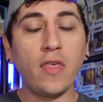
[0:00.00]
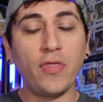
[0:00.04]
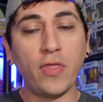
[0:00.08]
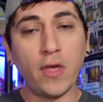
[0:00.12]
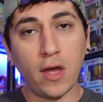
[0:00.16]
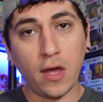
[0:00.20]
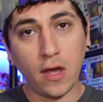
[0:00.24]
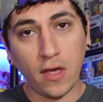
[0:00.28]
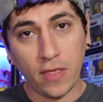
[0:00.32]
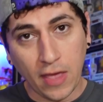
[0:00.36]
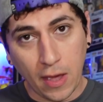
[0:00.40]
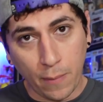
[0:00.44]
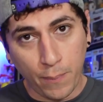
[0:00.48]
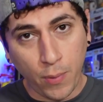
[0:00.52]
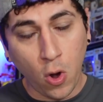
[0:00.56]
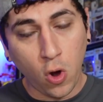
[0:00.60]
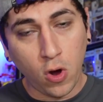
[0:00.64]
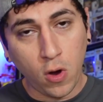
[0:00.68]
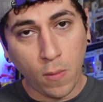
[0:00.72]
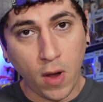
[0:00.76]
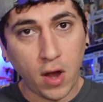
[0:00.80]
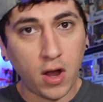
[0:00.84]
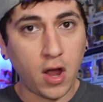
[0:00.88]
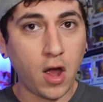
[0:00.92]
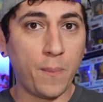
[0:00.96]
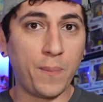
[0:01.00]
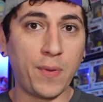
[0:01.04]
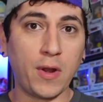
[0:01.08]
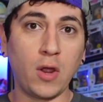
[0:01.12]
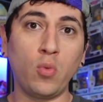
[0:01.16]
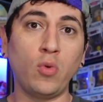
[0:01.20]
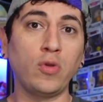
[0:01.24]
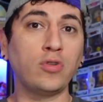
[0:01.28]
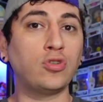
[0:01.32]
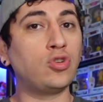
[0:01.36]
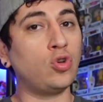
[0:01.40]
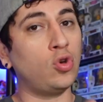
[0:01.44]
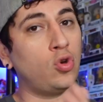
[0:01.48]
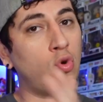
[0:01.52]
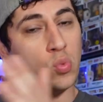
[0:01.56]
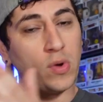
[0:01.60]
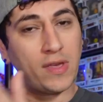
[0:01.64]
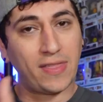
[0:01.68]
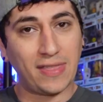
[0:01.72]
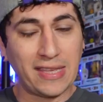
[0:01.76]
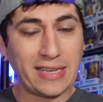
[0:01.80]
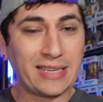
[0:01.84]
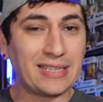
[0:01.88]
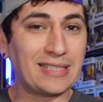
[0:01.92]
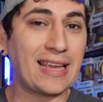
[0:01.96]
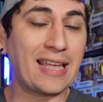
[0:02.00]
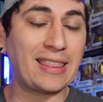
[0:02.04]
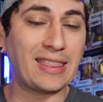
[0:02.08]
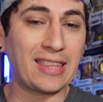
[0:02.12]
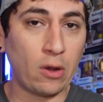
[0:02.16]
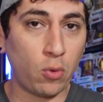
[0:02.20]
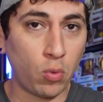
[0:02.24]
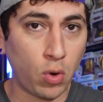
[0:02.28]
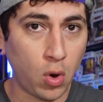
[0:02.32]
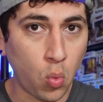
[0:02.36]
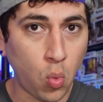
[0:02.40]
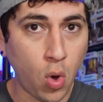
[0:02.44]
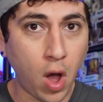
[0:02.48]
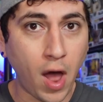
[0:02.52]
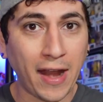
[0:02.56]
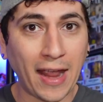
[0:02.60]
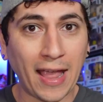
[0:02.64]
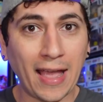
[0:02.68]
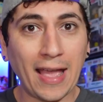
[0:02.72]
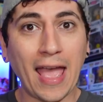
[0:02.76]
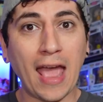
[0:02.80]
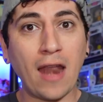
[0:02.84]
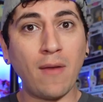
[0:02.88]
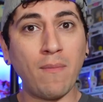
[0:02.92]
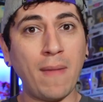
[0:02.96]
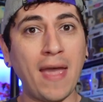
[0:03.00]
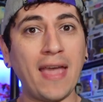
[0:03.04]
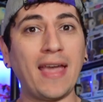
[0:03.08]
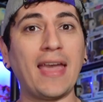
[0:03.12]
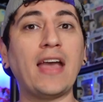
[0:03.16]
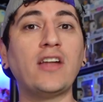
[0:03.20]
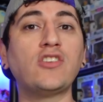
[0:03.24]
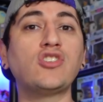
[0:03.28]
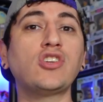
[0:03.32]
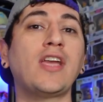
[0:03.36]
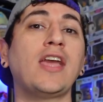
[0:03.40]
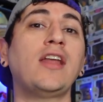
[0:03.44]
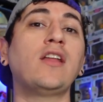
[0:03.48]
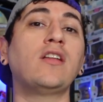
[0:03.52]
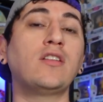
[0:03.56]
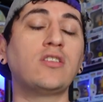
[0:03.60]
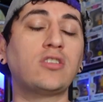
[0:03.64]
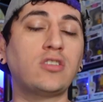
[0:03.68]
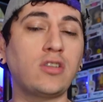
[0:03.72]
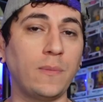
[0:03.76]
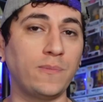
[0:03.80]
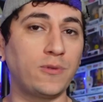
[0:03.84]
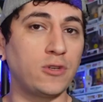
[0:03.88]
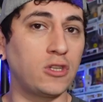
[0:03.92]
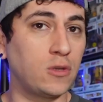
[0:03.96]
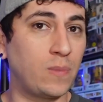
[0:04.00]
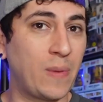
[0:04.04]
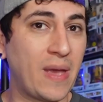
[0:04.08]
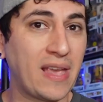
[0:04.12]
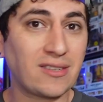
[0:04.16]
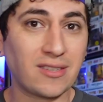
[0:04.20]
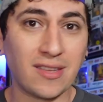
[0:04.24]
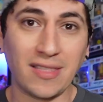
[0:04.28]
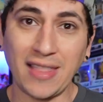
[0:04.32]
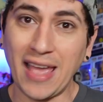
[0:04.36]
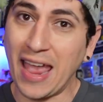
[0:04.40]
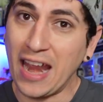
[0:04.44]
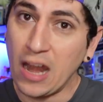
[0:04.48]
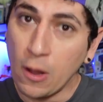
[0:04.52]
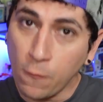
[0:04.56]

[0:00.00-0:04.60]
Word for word: that Pokemon company will do with the set that we're wanting, and make educated assumptions based on that.